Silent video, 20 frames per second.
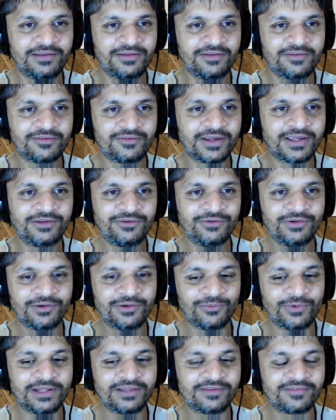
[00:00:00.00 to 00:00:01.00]
So I can do it
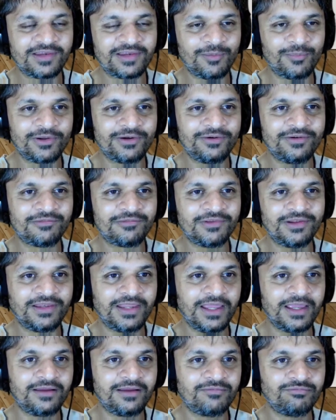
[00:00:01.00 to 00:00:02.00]
in one step. I don't have to
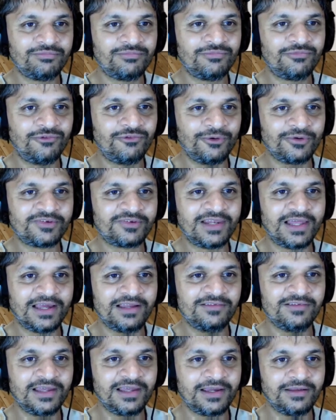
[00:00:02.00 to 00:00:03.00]
take 4
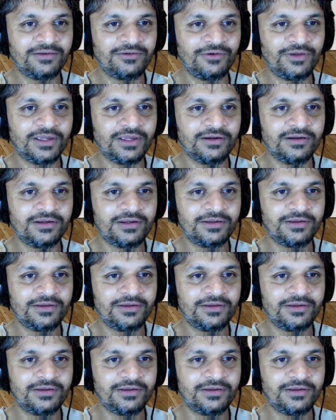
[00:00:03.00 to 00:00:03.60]
slides like I took here.